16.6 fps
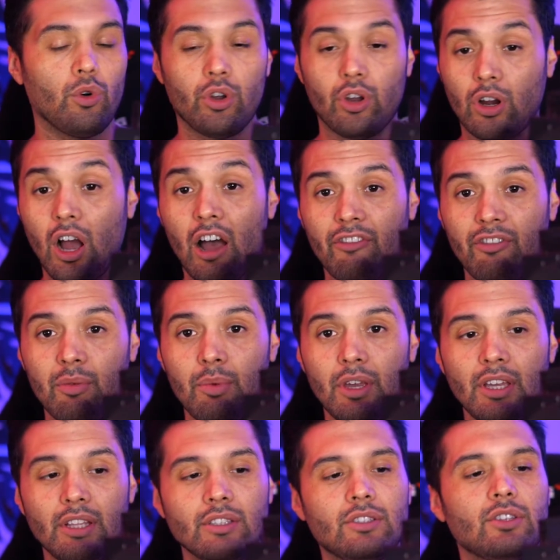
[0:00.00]
your coffee
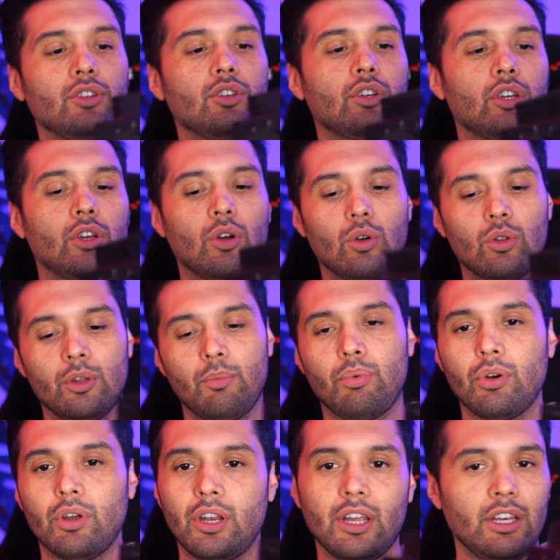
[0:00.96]
beans, so you can only
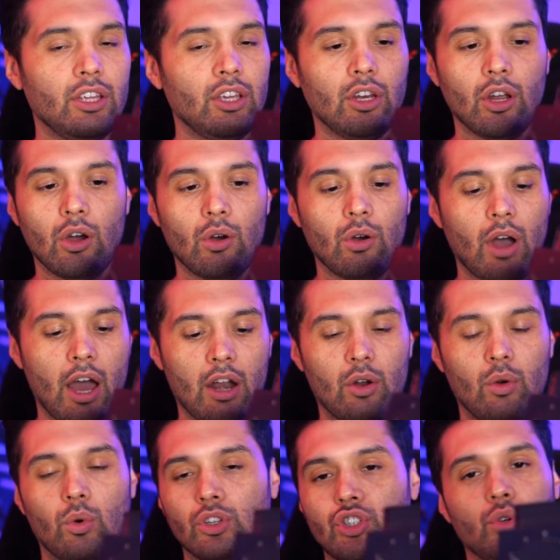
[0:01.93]
put in, I don't
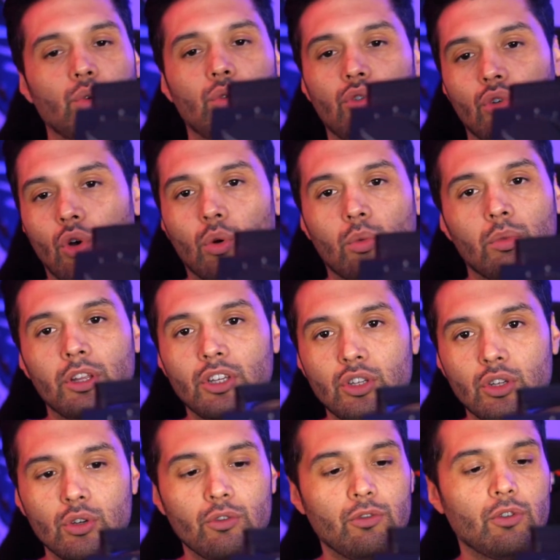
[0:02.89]
know what you would normally
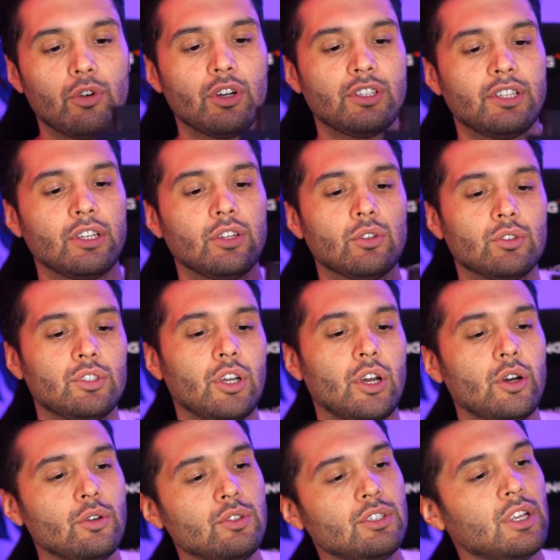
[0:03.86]
do for a single
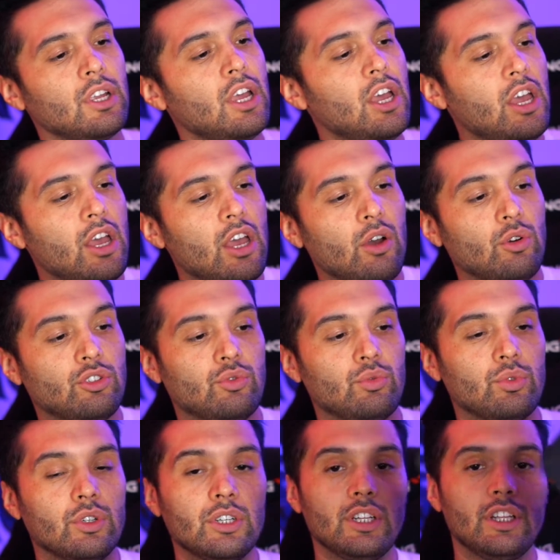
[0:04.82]
dose. What's
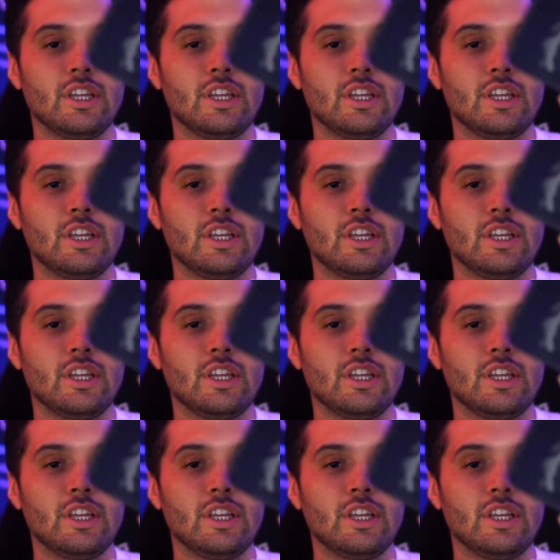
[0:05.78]
really